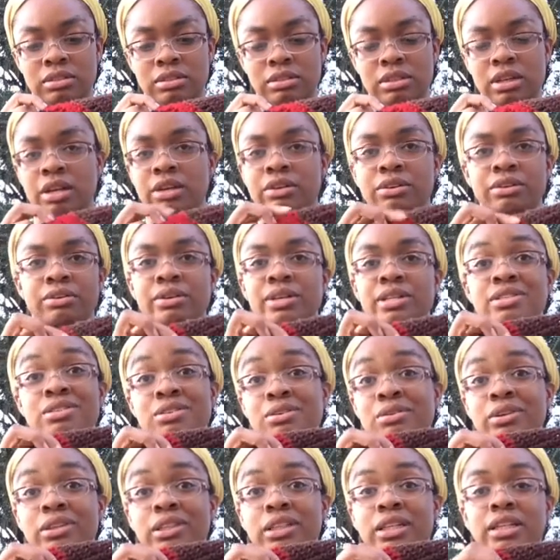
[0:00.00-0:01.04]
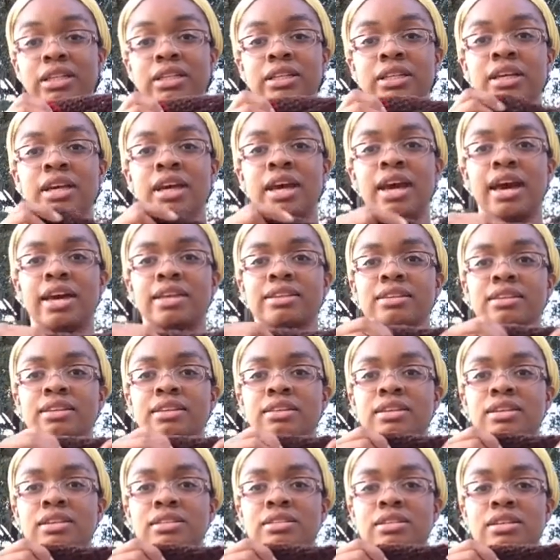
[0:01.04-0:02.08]
I don't know, it's acrylic. And then
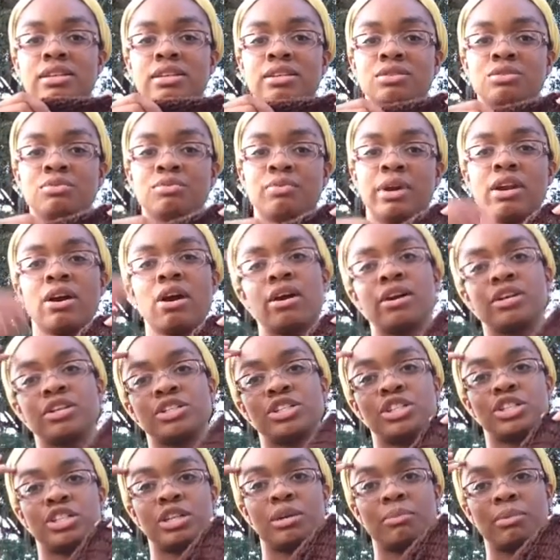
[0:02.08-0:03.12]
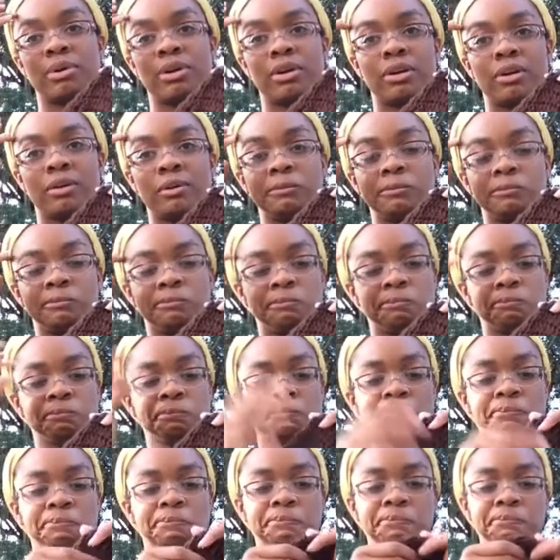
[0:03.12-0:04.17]
this is Red Heart Shimmer
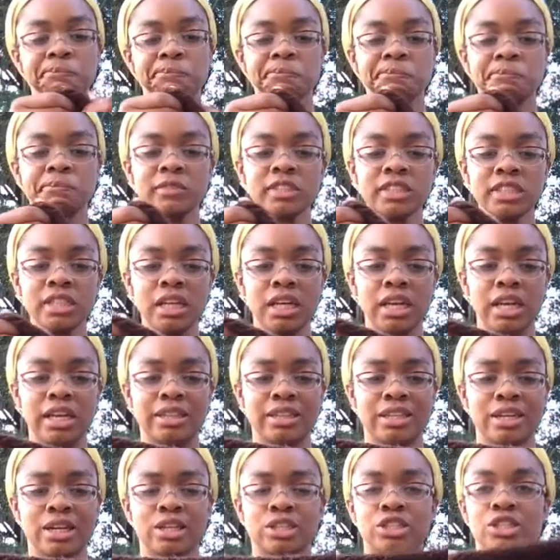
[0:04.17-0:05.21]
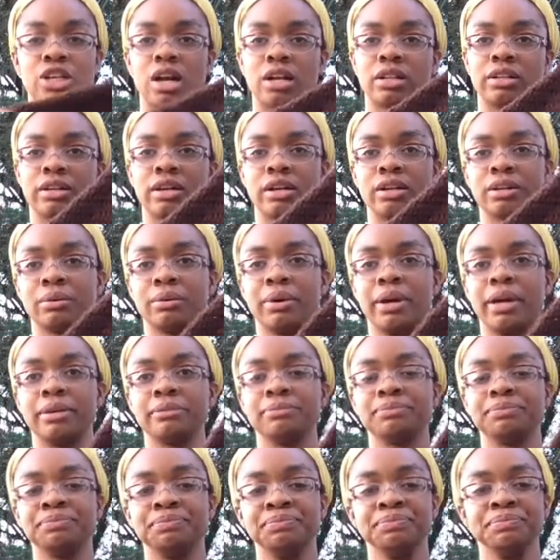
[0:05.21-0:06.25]
in their chocolate colorway.
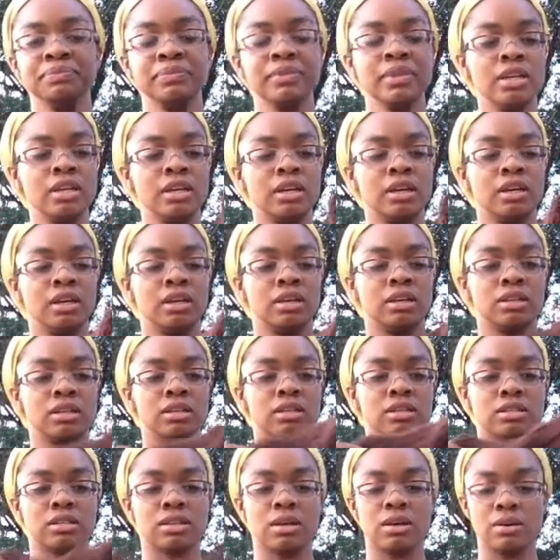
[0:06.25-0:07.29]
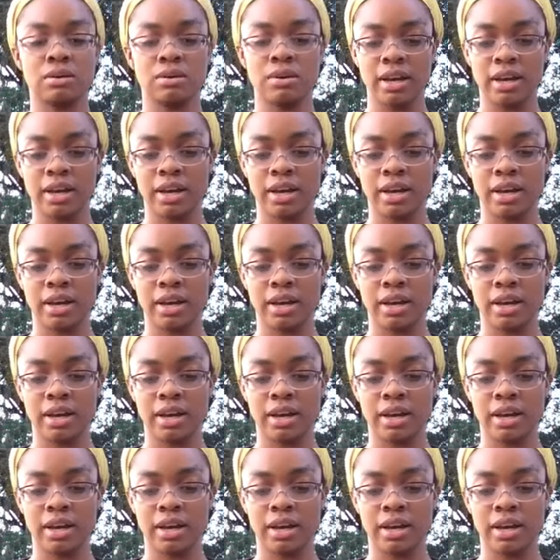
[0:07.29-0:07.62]
So